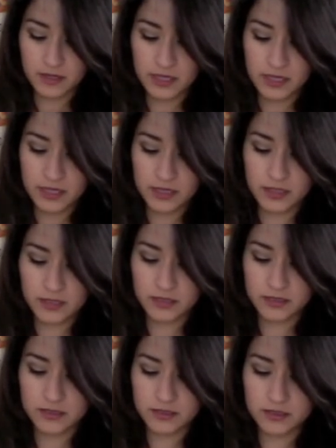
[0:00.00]

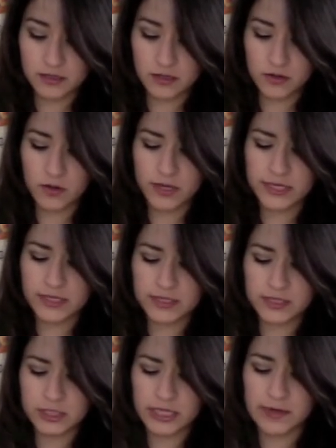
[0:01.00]
And according
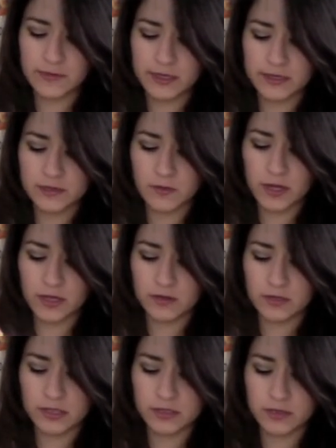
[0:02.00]
to Jamie as well, you can